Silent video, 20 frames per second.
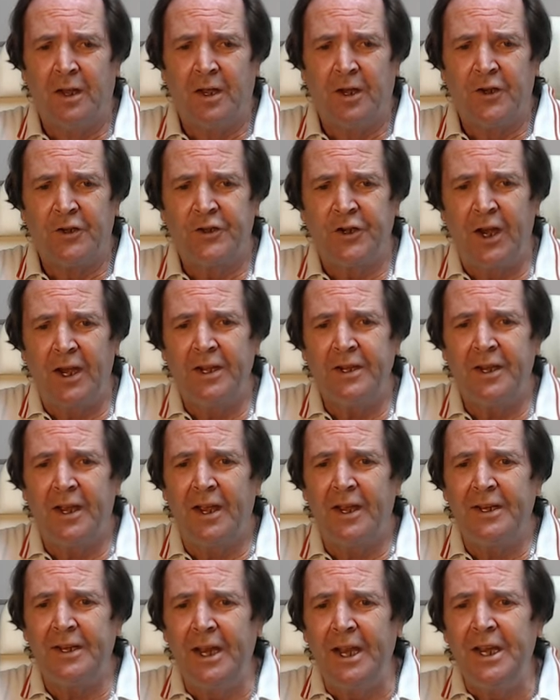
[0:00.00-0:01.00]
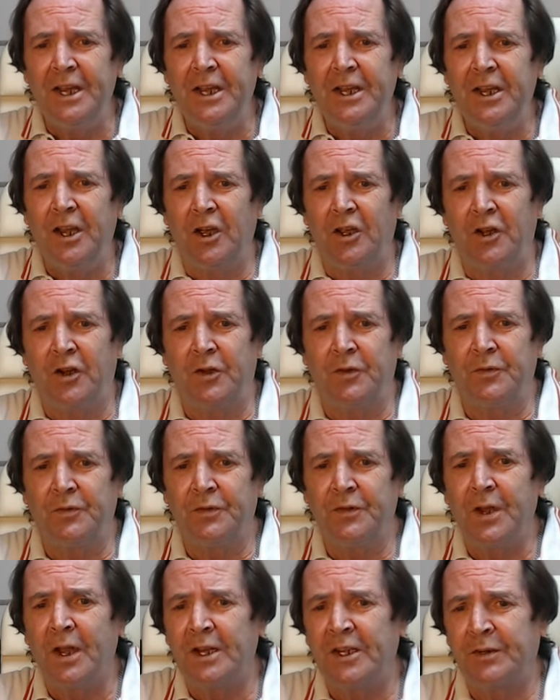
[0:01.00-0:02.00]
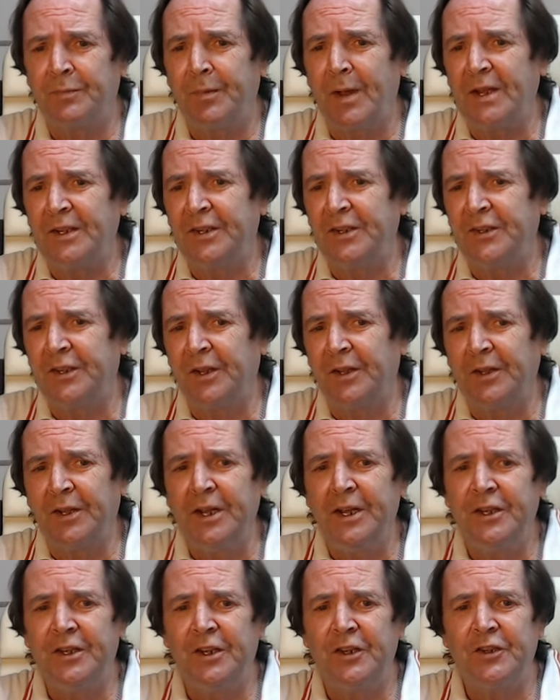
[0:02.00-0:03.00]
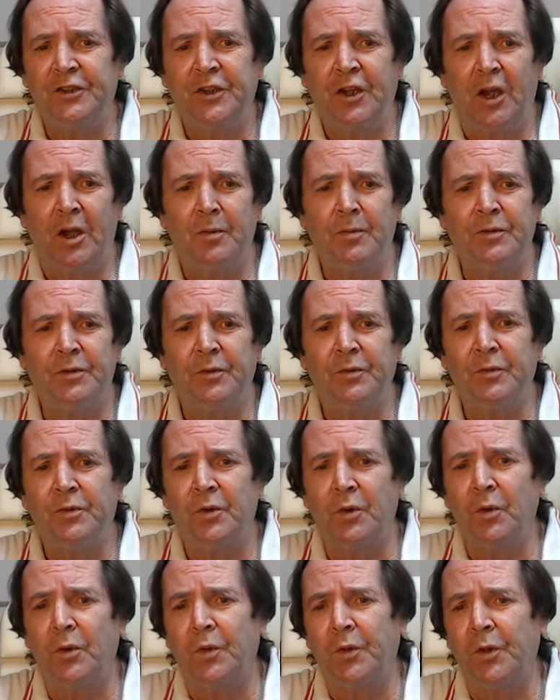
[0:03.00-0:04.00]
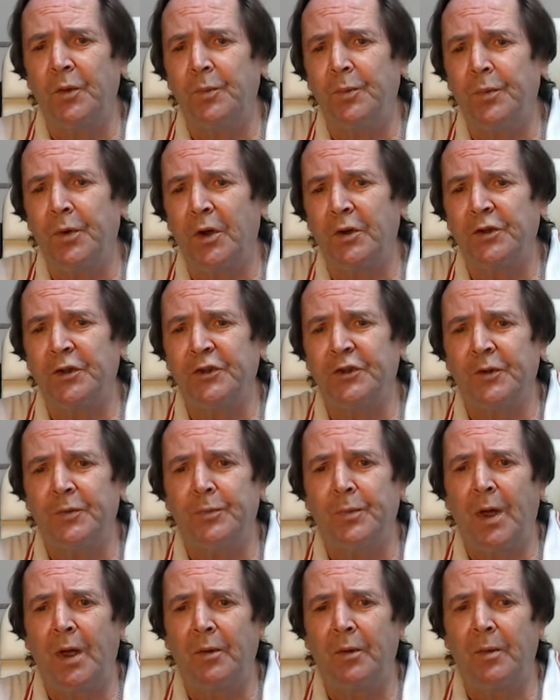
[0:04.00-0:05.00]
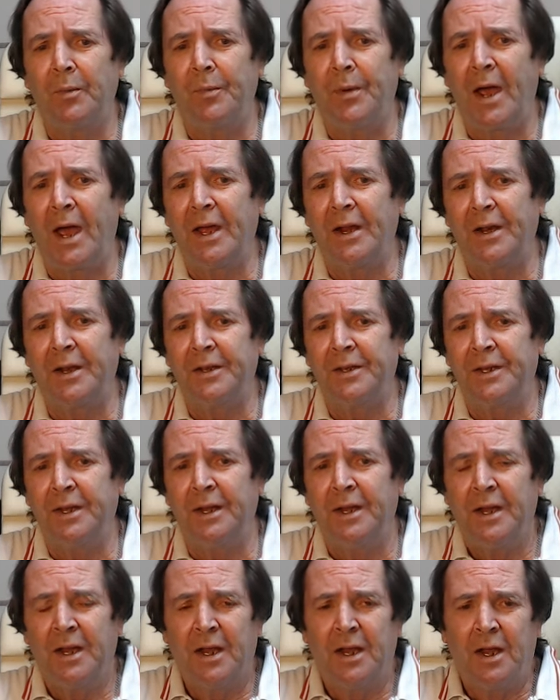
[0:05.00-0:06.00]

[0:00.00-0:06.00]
China and India are expected to lead in terms of growth and purchasing power parity.